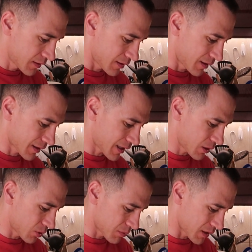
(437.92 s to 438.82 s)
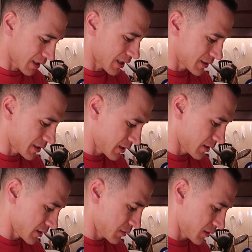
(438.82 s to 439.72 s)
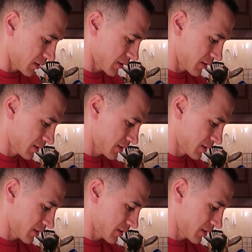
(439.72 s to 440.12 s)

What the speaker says: I kind of want to make quesadillas, but